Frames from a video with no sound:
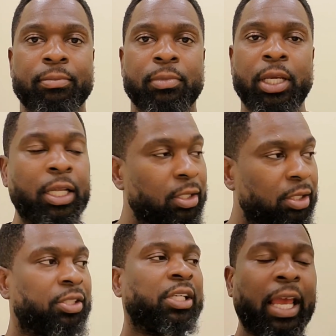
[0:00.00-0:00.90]
It is a
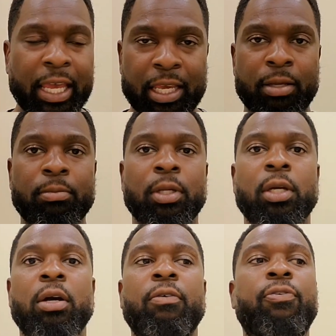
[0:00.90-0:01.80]
shame
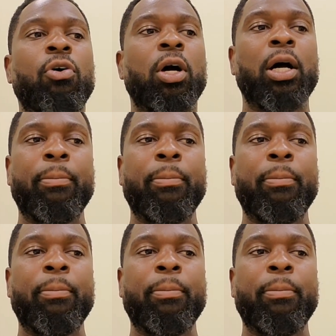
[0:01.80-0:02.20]
for a